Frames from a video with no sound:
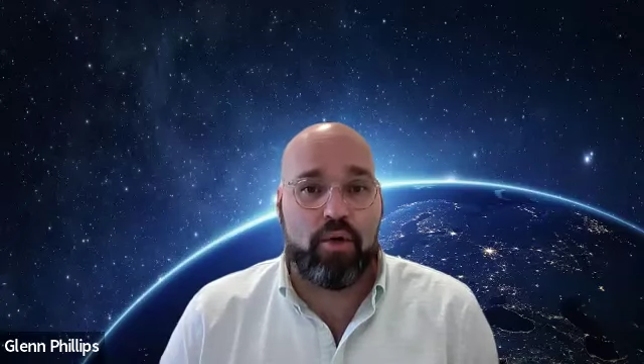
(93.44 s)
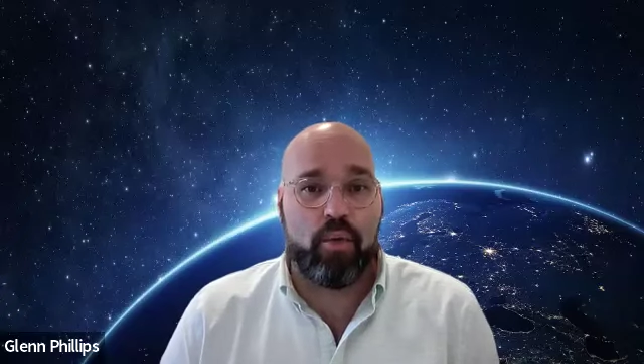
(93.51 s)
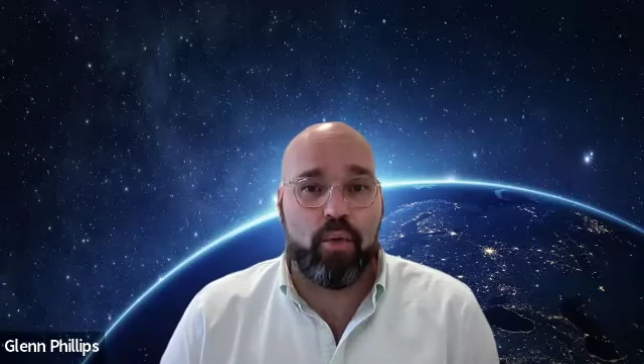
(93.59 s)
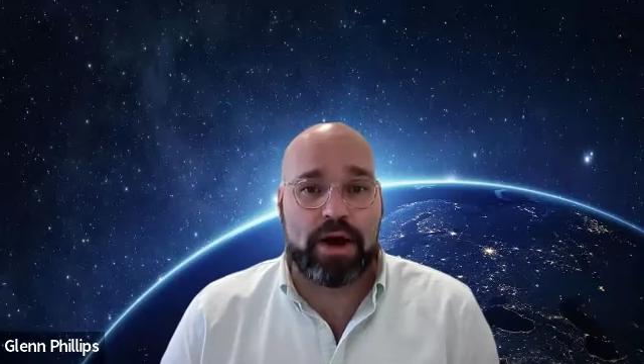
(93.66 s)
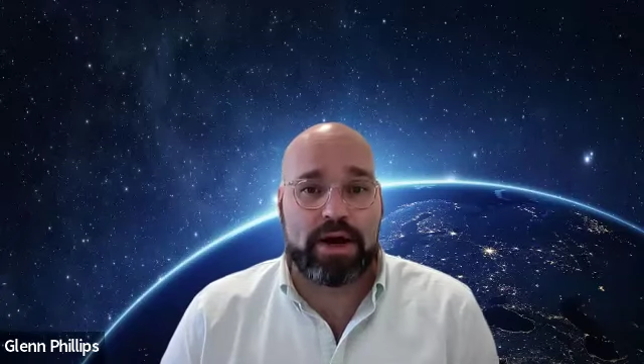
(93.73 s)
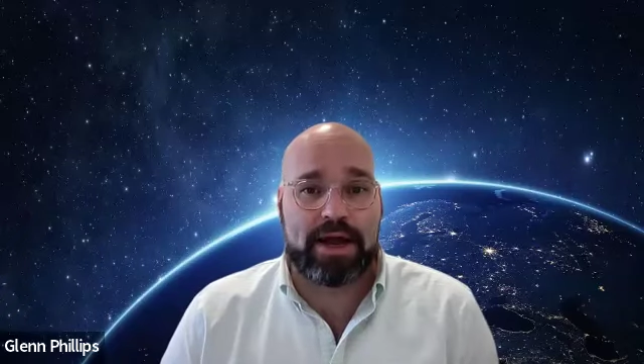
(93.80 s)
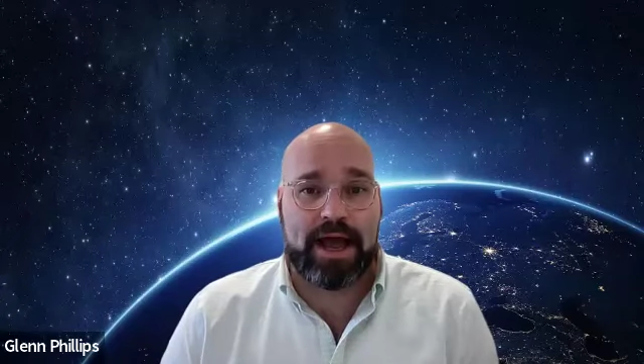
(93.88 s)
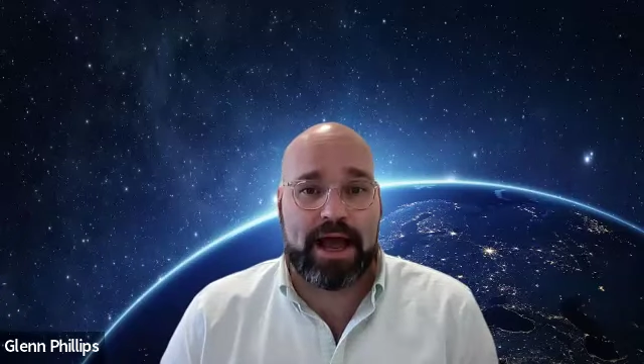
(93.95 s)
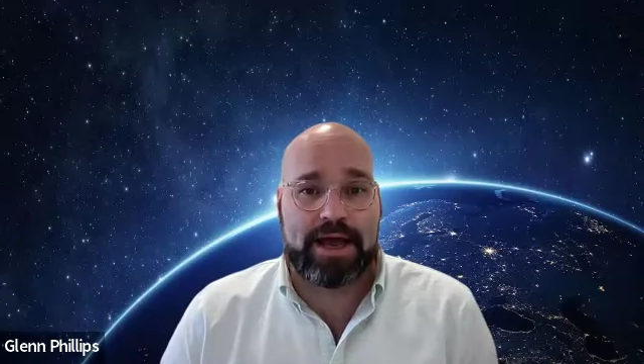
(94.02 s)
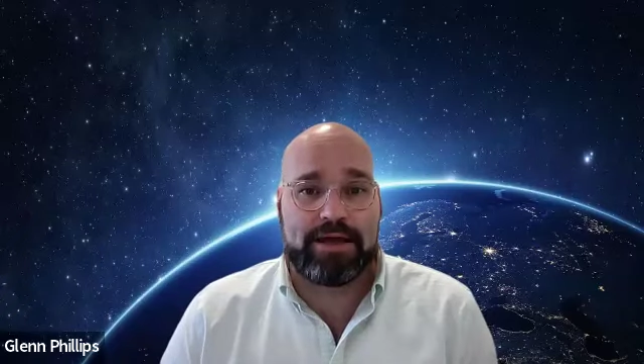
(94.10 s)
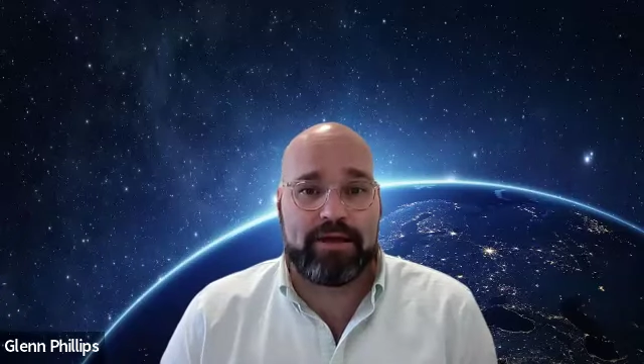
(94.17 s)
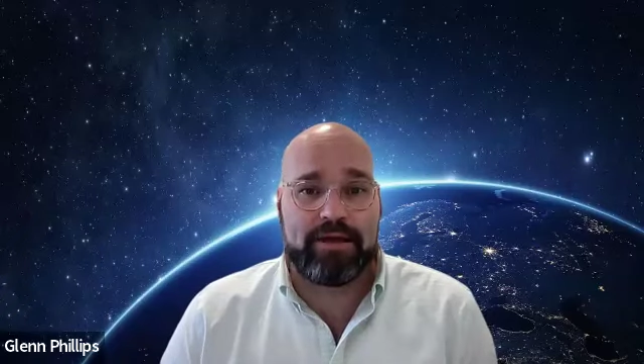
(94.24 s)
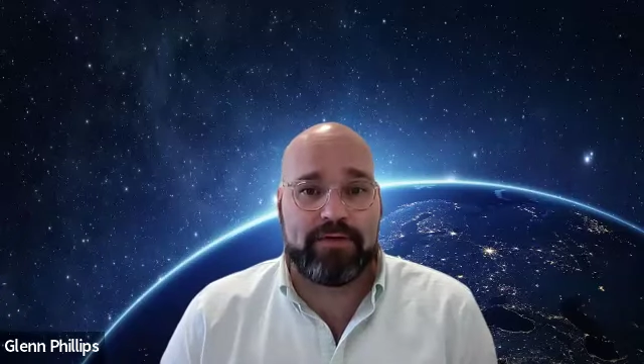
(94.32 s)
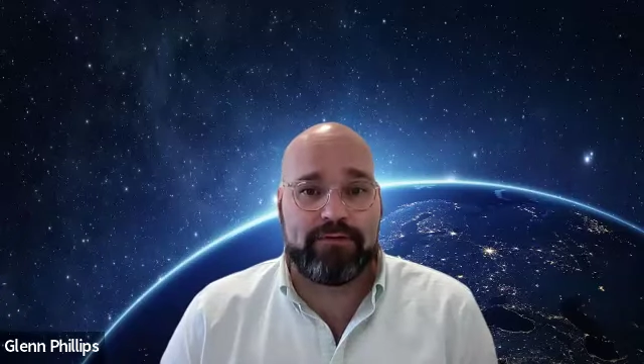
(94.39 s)
What
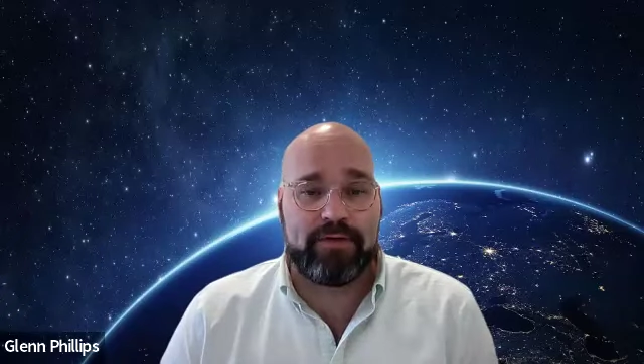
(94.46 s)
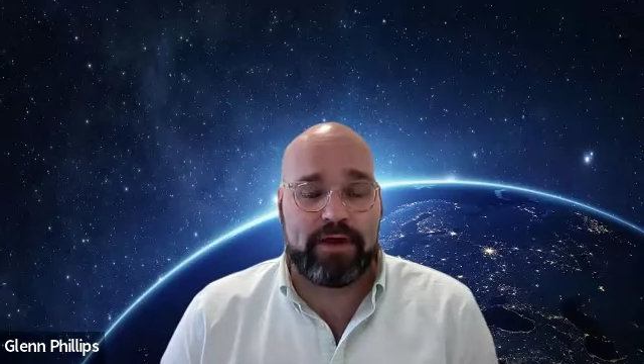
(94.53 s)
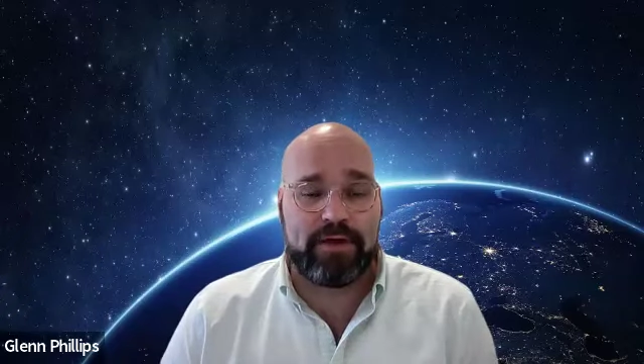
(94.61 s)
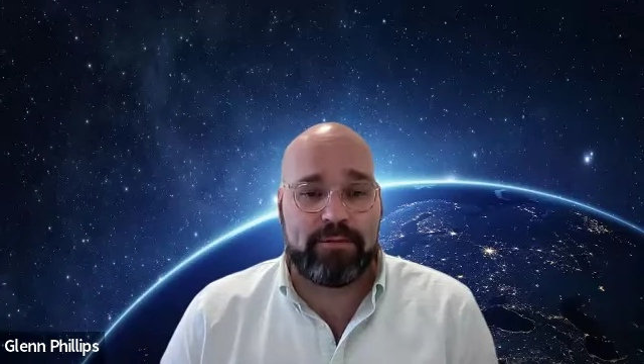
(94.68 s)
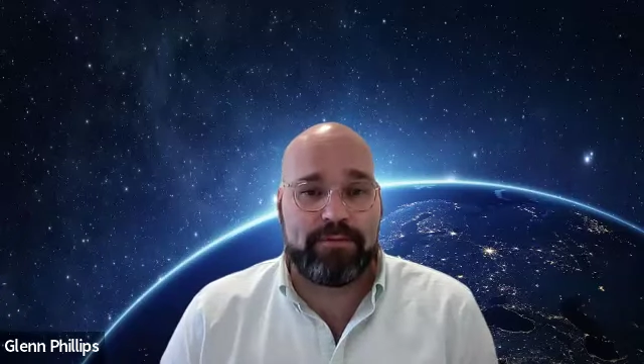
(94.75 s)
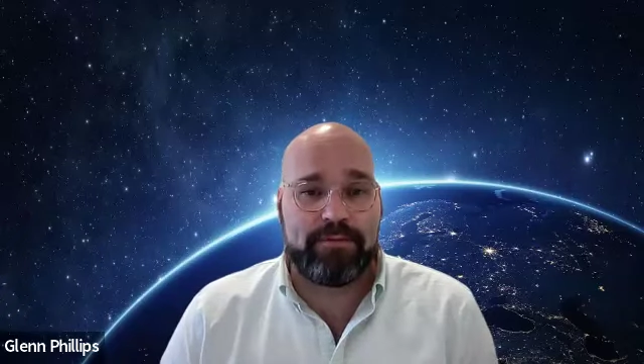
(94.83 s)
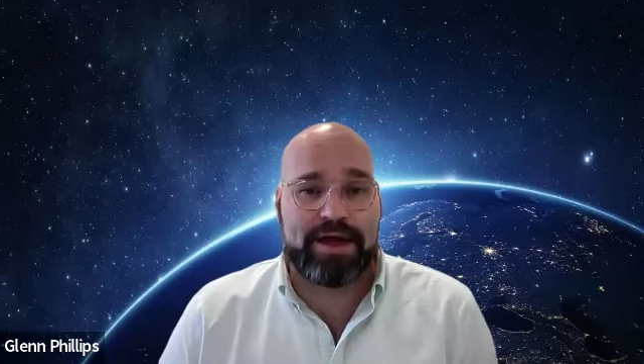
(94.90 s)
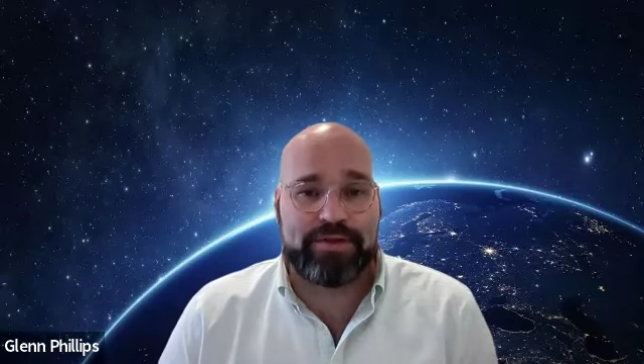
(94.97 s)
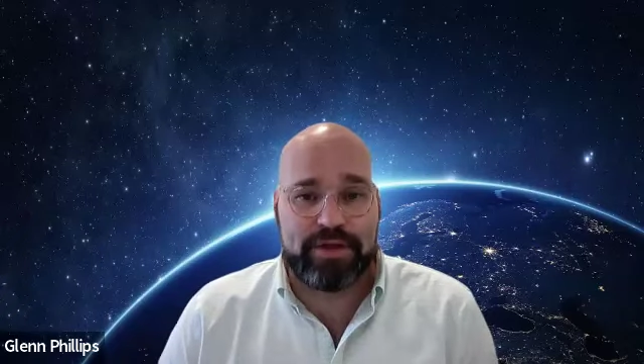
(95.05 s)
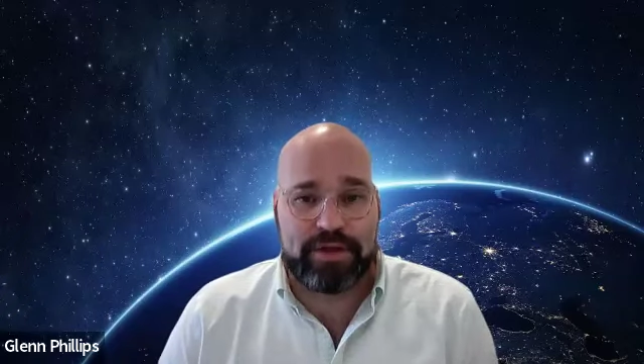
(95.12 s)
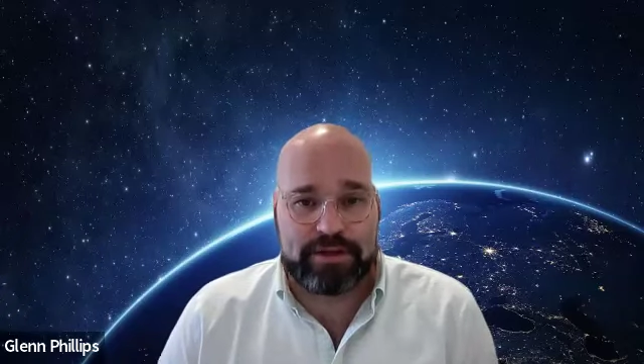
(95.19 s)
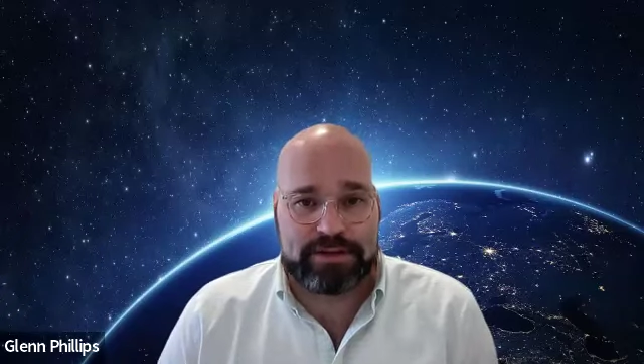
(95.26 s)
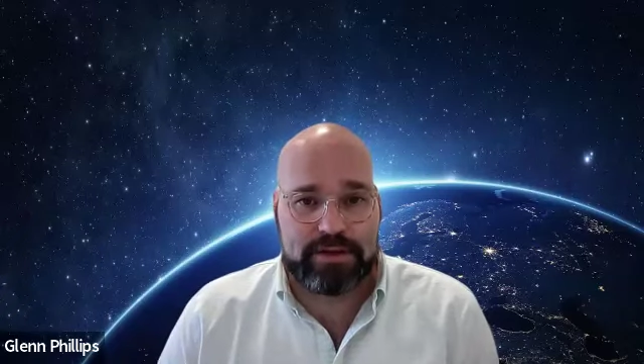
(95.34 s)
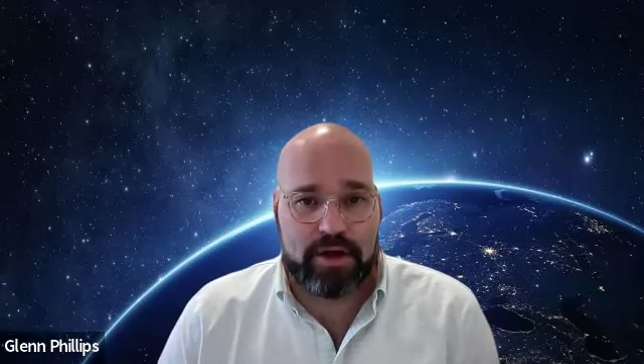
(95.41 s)
kind of
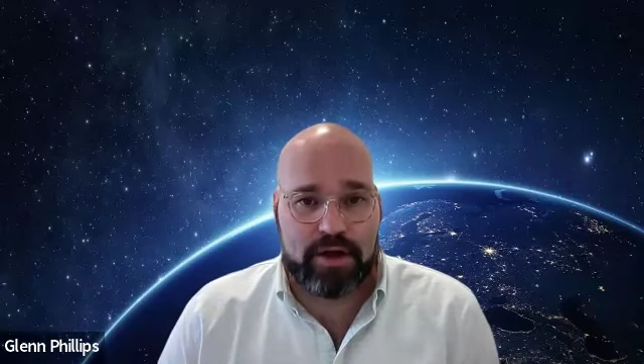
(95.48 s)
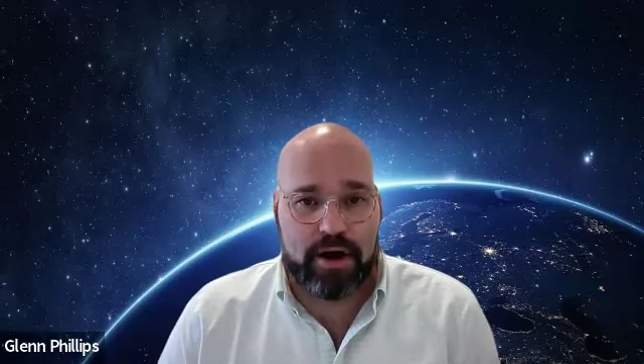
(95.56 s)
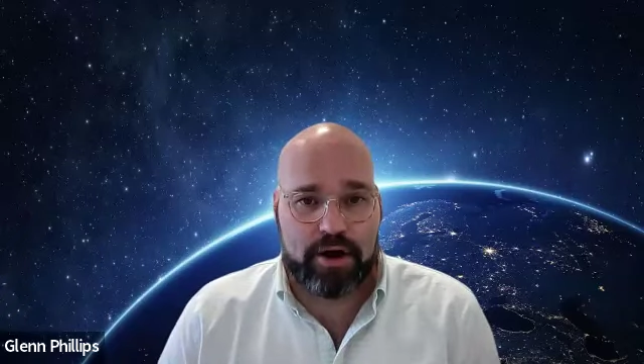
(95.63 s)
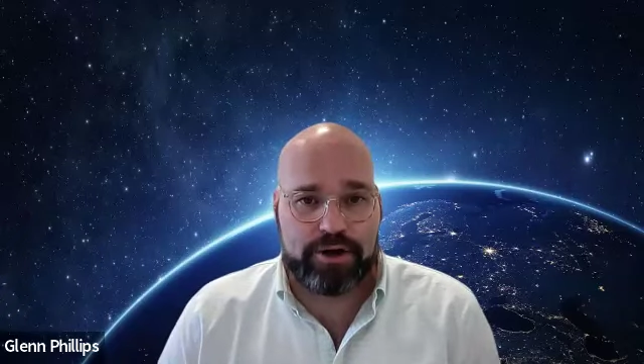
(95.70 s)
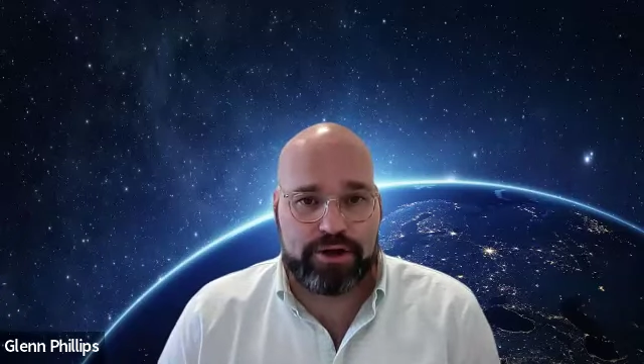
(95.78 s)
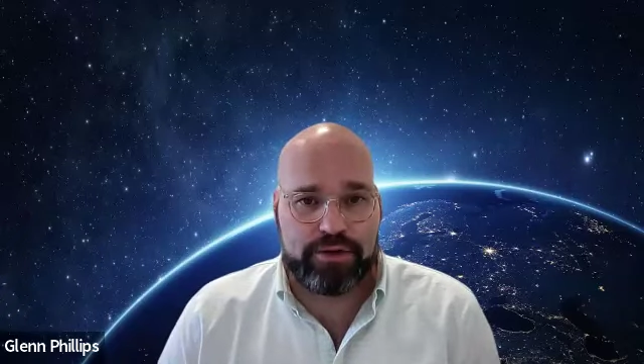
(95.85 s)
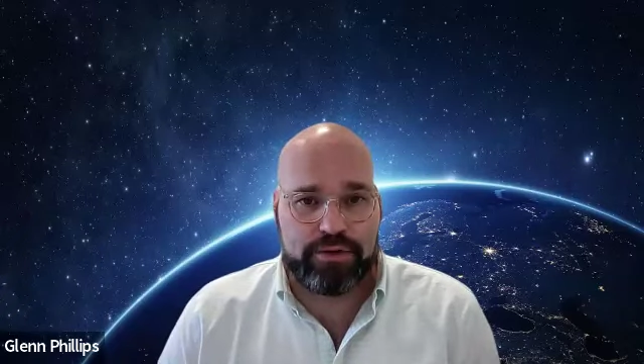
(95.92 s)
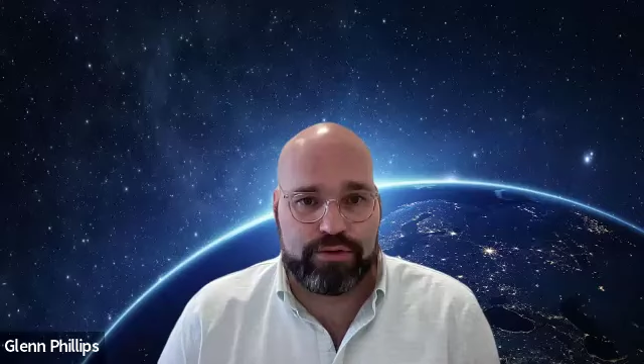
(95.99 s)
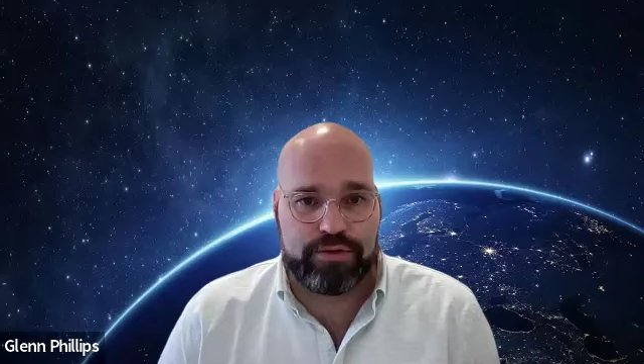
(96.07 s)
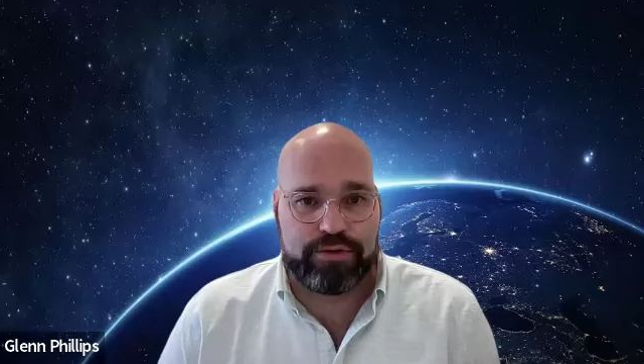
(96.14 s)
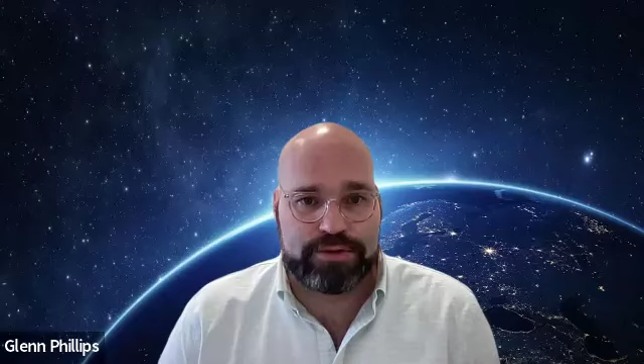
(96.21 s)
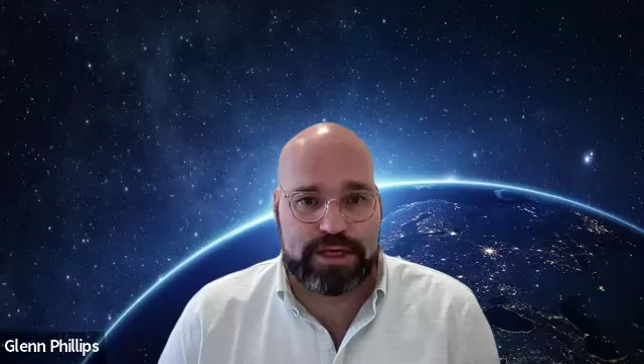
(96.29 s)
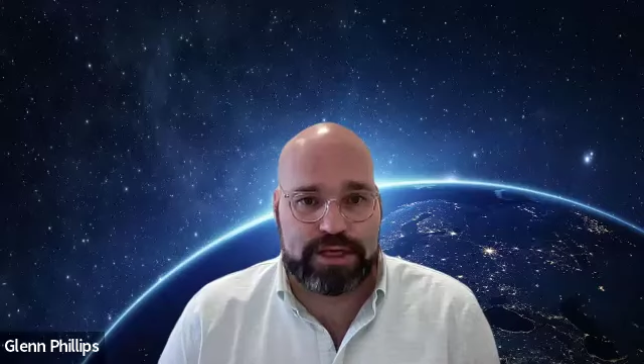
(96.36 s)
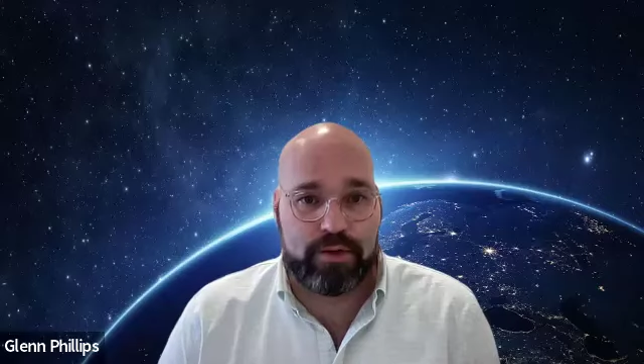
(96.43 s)
methods are you
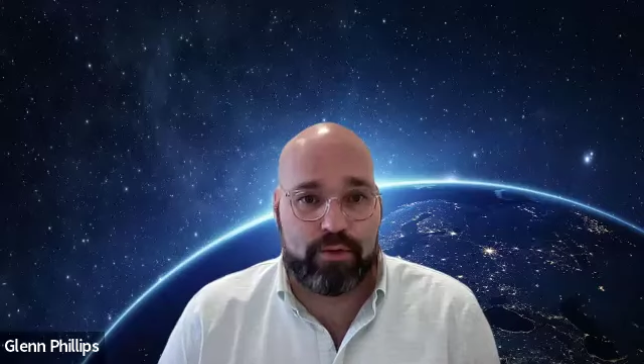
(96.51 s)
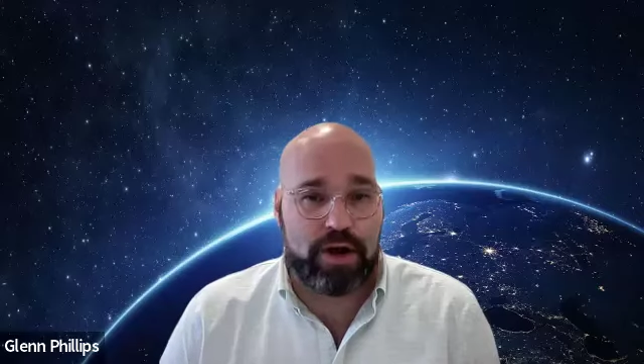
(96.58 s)
using?